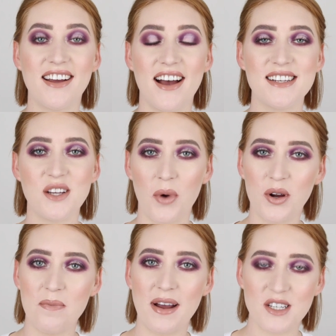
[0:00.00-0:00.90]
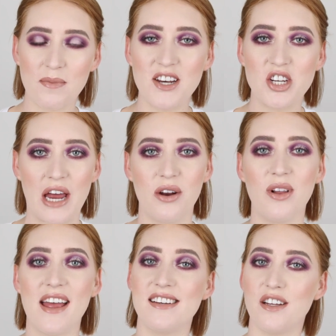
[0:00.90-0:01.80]
guys, welcome back to my
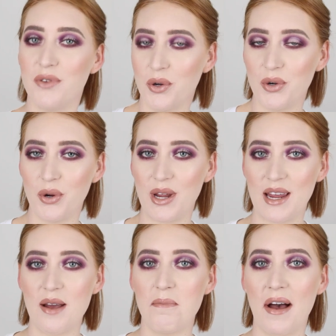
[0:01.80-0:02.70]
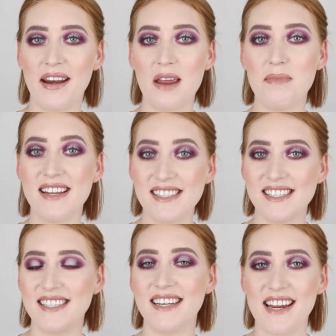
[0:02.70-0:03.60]
channel, and if you're new here, my name is
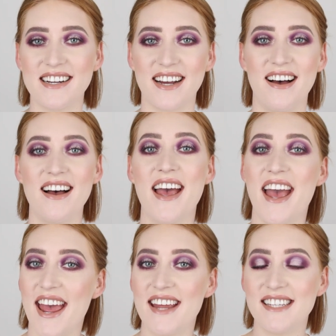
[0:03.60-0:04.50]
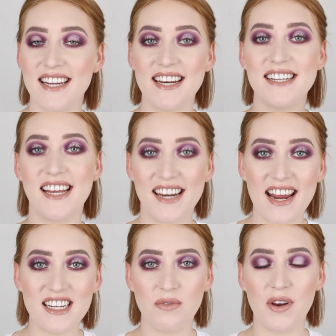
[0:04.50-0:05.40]
Tanika, and in
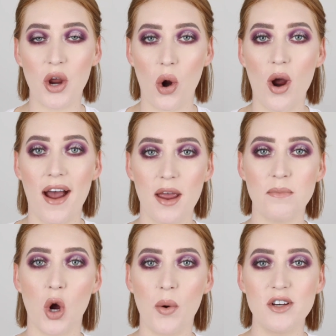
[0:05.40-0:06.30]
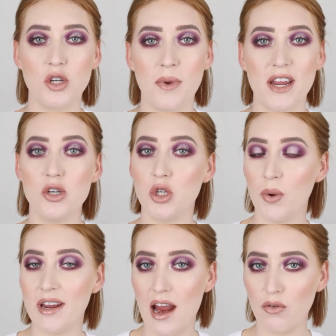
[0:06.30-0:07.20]
today's video I am going to be
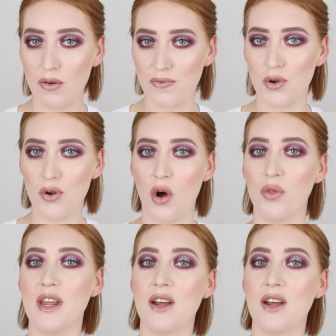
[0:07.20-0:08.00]
doing a review on